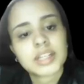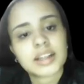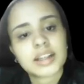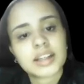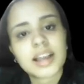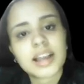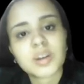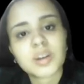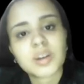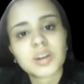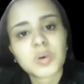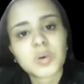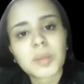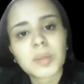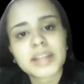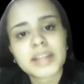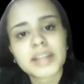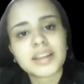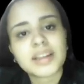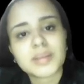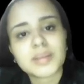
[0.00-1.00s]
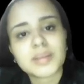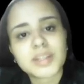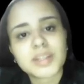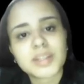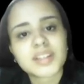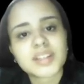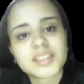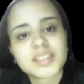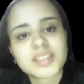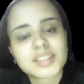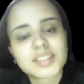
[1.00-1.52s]
Hello, my name
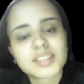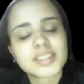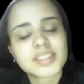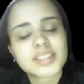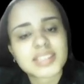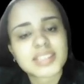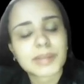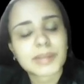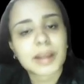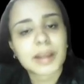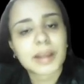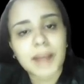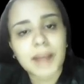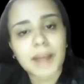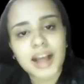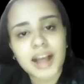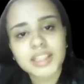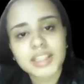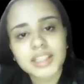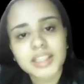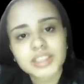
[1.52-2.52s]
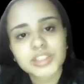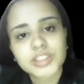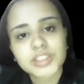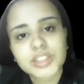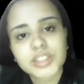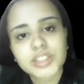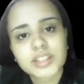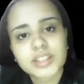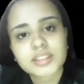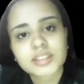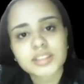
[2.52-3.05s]
is Isabela Marques,
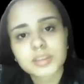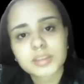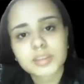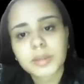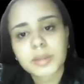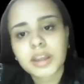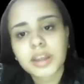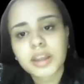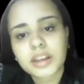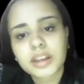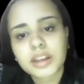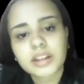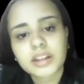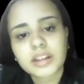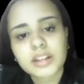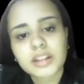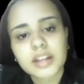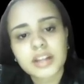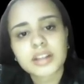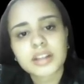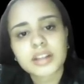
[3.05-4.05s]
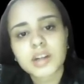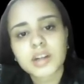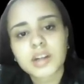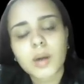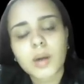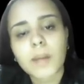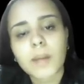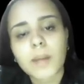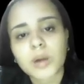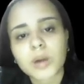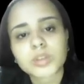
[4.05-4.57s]
and speaking a little
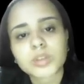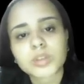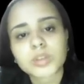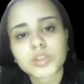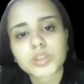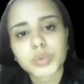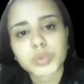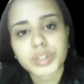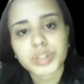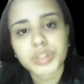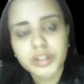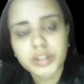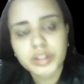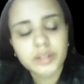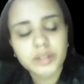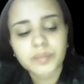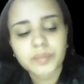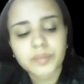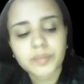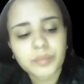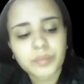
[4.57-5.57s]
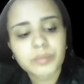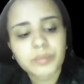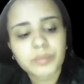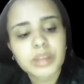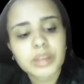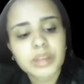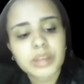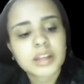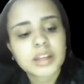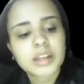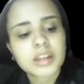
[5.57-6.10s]
about this work,
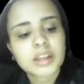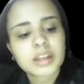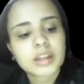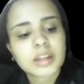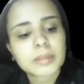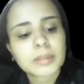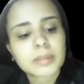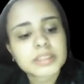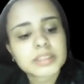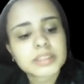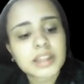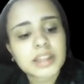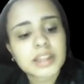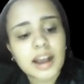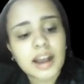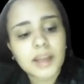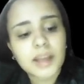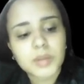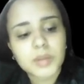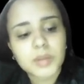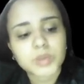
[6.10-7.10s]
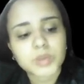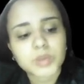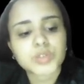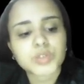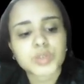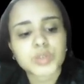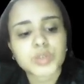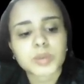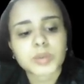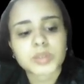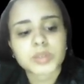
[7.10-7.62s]
mesenchymal
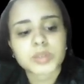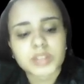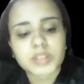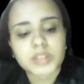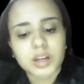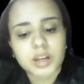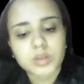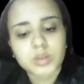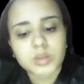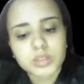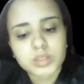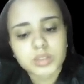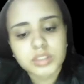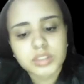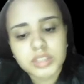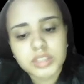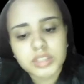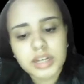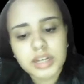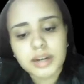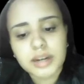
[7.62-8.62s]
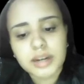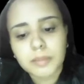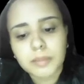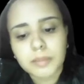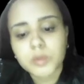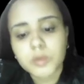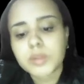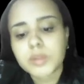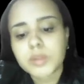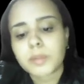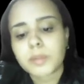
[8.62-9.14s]
stromal cells are
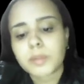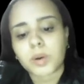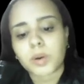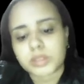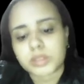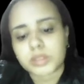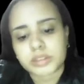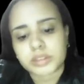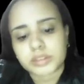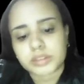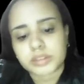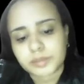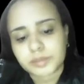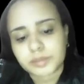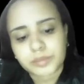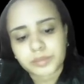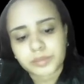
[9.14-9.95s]
multipotent,